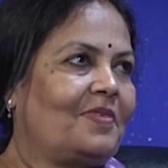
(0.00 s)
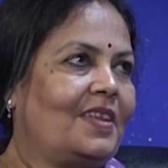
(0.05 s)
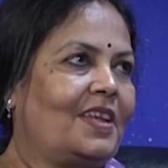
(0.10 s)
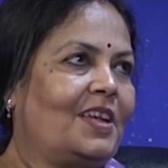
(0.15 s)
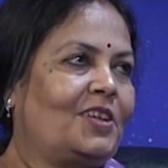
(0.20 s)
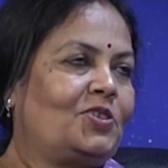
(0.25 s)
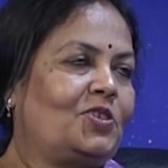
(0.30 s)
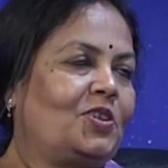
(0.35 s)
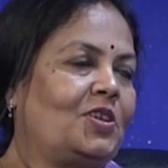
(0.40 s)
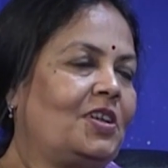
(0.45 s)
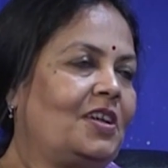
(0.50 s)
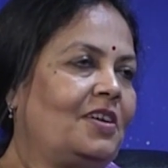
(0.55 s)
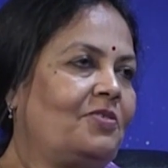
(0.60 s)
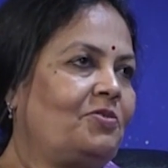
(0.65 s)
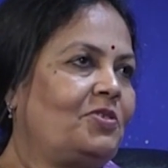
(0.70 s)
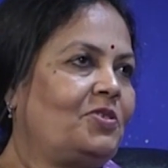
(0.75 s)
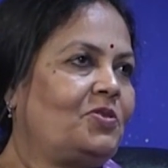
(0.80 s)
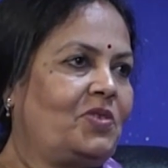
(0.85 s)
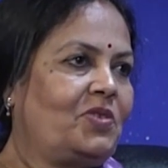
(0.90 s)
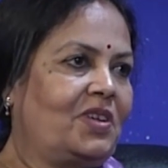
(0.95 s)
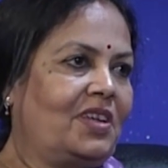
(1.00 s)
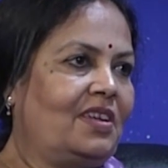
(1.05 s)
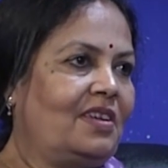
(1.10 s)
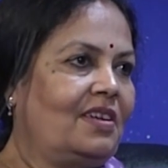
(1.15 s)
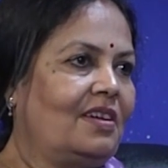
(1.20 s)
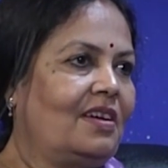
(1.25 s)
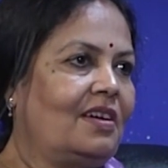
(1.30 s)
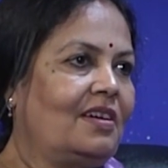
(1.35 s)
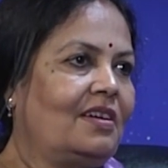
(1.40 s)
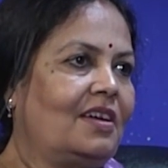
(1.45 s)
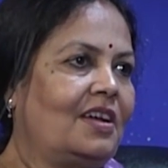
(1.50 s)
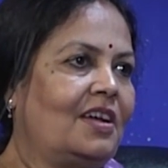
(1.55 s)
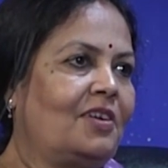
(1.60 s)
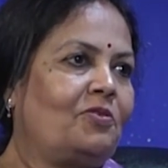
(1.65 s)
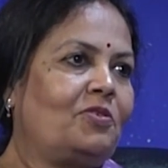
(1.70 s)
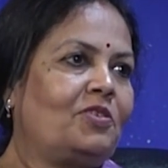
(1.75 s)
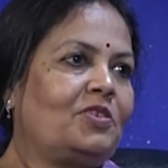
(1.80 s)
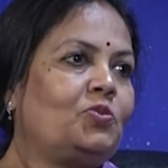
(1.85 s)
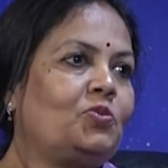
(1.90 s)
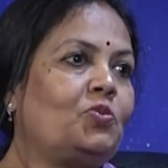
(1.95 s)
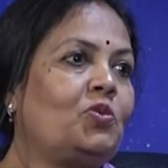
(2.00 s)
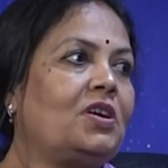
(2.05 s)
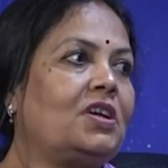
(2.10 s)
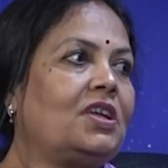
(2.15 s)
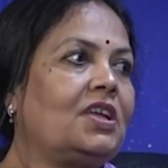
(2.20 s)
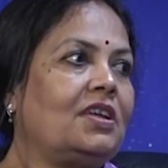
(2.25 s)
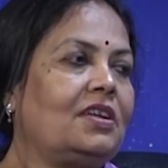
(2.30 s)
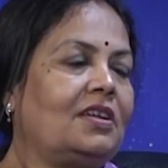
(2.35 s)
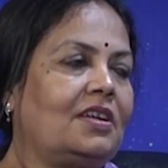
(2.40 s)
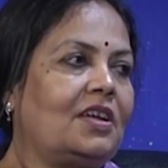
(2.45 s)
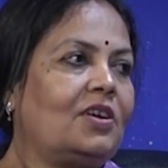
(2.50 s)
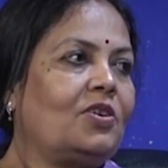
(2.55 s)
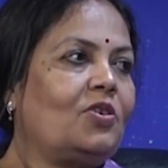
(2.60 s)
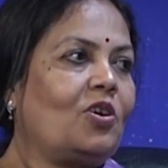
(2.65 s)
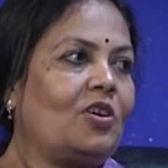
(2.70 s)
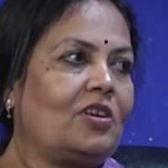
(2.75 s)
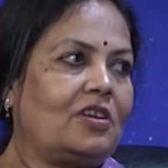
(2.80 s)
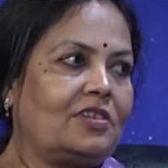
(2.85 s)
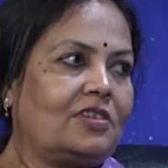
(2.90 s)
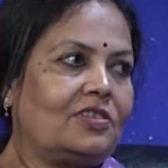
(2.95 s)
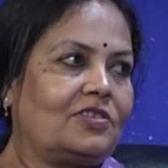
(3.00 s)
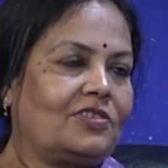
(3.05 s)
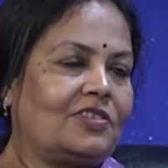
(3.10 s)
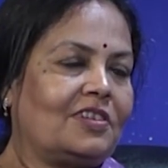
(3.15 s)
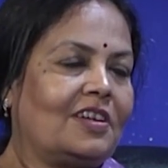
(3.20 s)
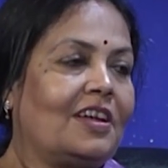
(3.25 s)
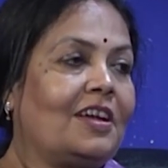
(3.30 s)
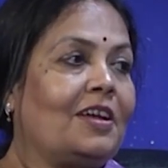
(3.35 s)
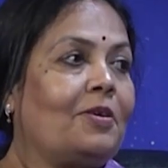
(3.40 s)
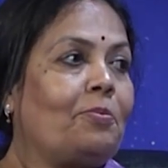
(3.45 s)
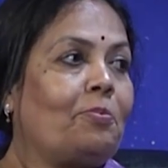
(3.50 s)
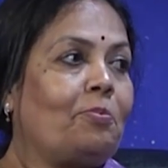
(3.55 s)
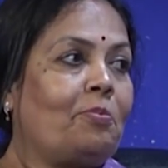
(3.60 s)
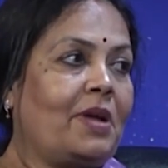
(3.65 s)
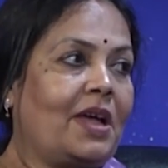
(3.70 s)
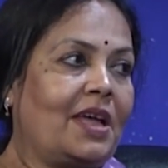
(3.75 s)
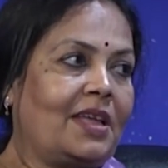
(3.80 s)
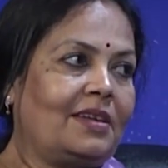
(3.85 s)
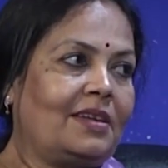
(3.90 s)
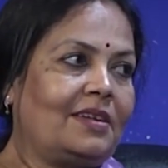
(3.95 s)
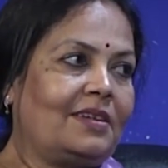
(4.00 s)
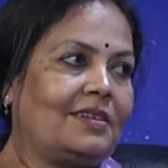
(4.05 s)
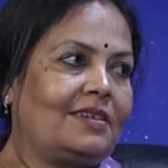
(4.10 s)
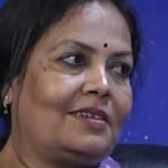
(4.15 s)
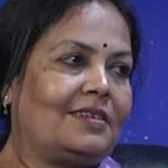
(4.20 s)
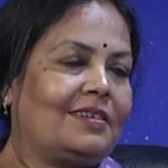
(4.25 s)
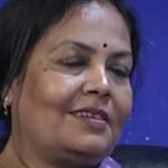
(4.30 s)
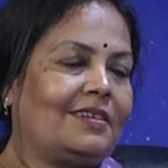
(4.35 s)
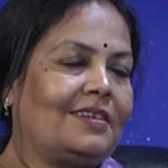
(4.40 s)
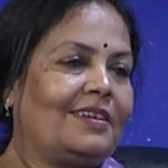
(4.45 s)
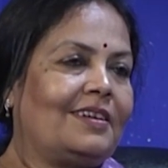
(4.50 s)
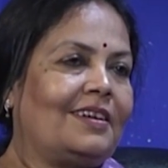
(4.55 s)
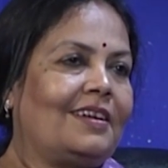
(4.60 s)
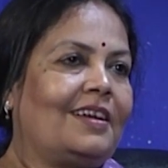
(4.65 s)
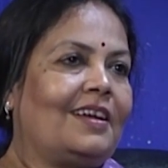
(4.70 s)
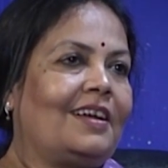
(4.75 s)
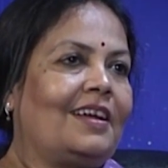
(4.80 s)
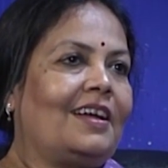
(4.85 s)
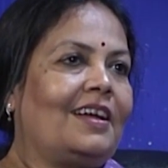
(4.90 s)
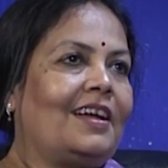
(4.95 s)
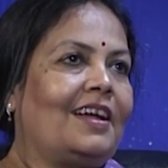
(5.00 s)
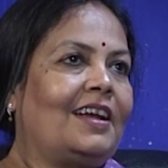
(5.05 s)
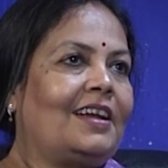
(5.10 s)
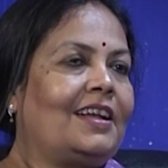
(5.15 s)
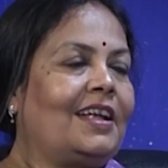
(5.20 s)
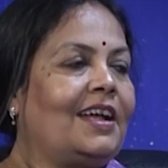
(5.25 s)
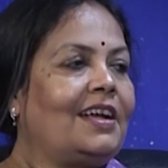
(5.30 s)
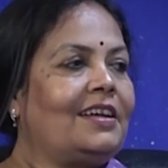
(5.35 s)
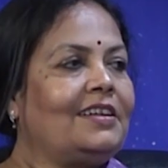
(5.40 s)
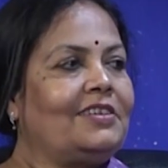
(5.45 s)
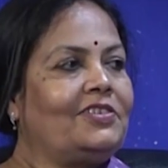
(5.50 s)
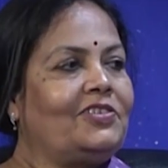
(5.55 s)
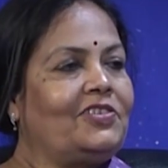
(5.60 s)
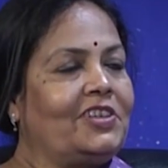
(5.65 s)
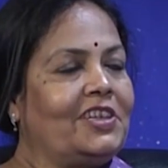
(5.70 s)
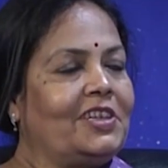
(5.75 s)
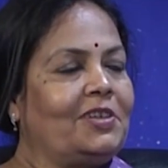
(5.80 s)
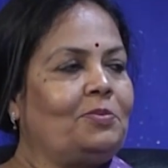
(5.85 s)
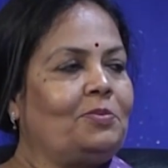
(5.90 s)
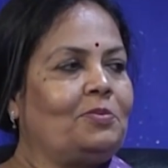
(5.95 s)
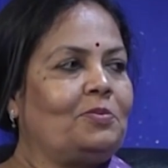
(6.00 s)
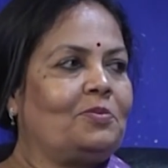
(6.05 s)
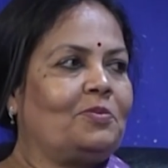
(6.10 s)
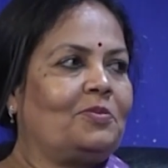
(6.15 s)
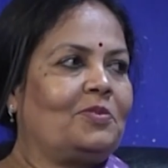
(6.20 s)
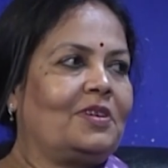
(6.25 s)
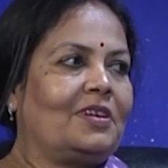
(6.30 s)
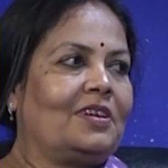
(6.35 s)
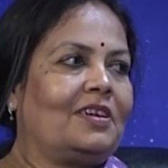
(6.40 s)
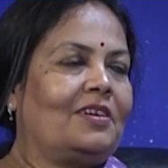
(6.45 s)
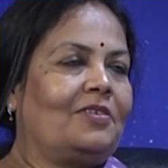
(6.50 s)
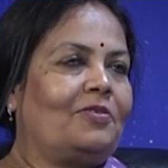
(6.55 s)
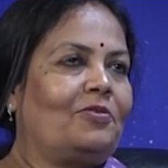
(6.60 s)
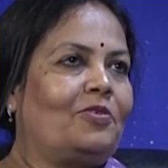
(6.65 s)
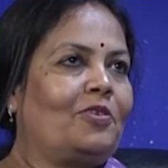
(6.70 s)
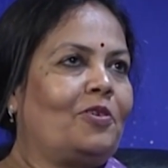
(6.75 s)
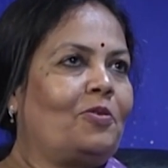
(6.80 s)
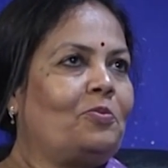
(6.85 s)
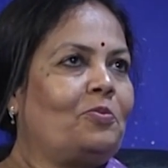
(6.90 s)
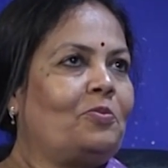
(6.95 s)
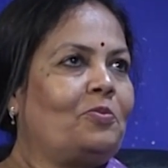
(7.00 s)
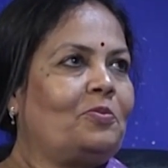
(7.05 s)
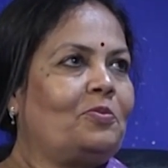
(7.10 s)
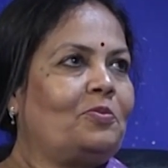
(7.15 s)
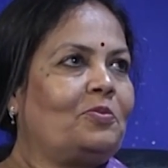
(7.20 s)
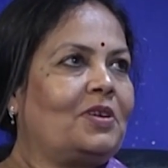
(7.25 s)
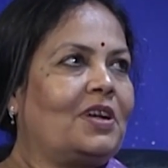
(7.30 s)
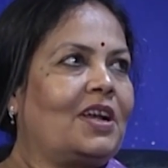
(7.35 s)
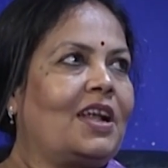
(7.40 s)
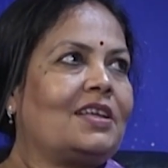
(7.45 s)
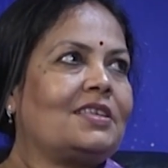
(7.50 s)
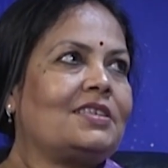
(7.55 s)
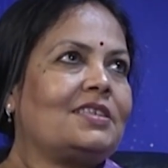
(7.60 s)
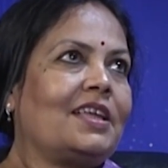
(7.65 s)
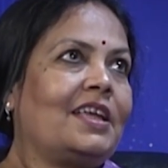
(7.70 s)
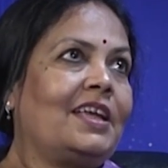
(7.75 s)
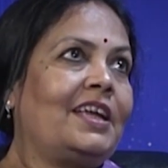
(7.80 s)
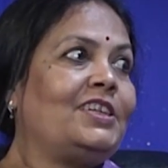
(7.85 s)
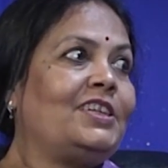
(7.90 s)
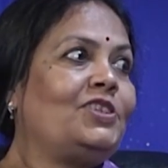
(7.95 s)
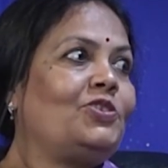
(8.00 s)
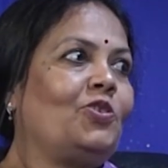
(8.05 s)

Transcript: Actually, I was very young. I was working in a college, married, and I had a dream from class 8